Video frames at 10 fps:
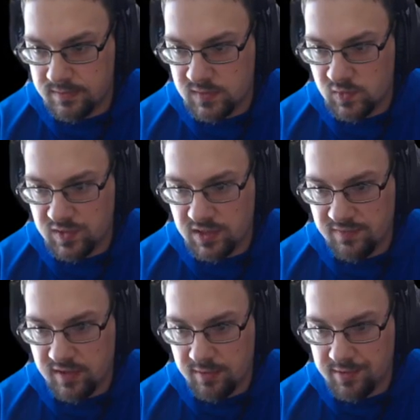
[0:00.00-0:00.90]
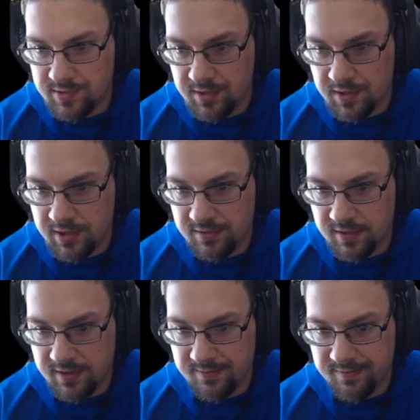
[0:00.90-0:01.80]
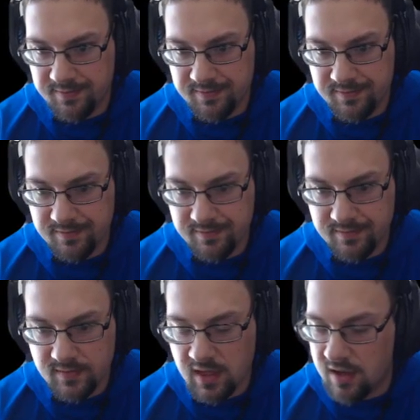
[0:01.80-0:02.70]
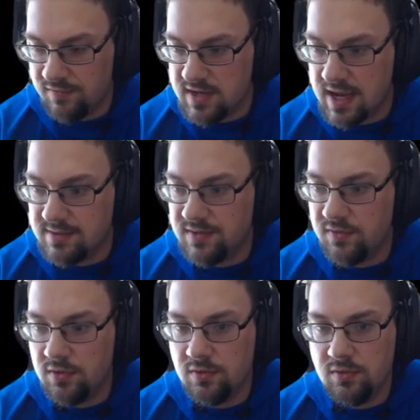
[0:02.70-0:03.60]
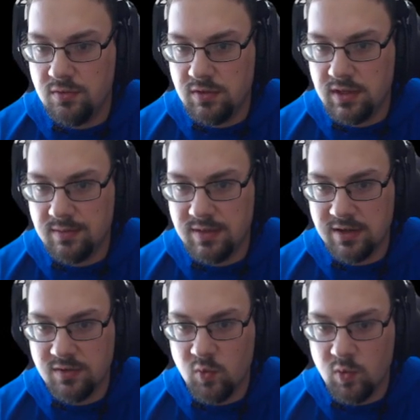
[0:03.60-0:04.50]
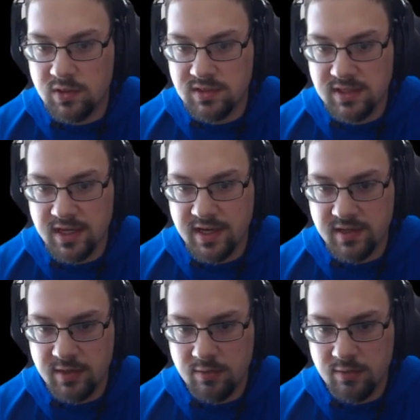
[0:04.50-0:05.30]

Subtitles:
We'll see if they retreat here. Yep. Oftentimes, if you get them down to 1 stack, they will